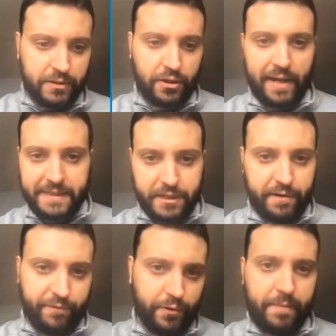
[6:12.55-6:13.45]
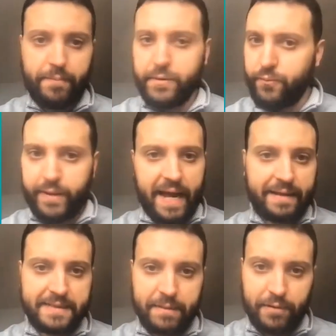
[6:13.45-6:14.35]
So last year, if you remember, we
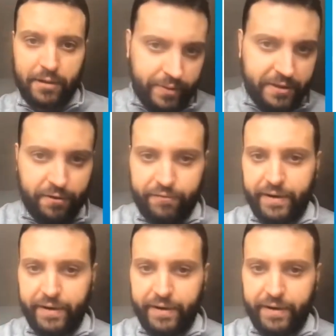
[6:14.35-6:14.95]
had a similar winter